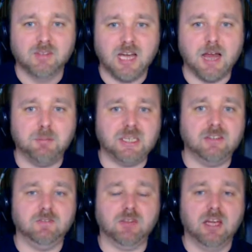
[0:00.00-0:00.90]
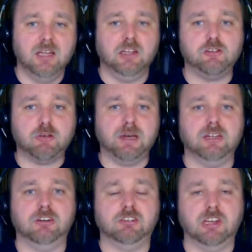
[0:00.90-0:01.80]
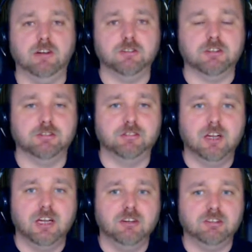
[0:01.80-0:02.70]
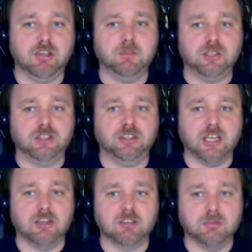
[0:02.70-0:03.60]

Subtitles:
I mean, let's remind ourselves of some of the things.